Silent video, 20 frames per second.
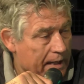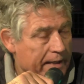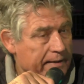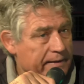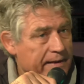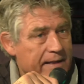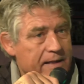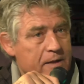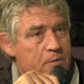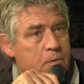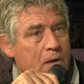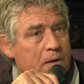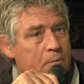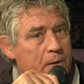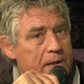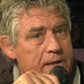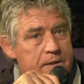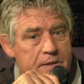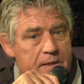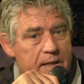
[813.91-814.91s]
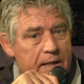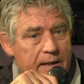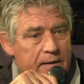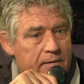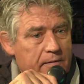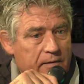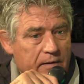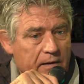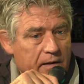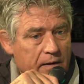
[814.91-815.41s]
And that is what we
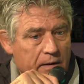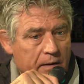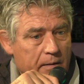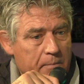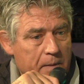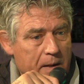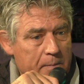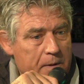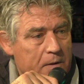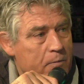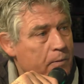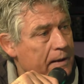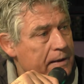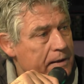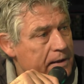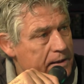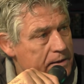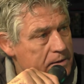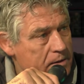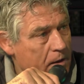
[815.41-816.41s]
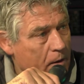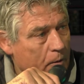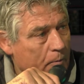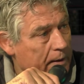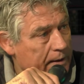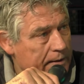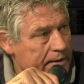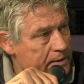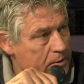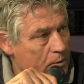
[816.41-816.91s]
said maybe 20 years ago
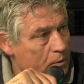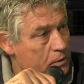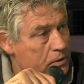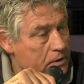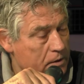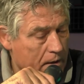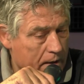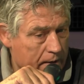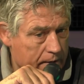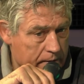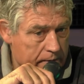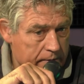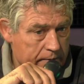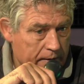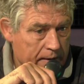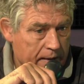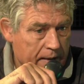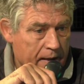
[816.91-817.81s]
when this all started.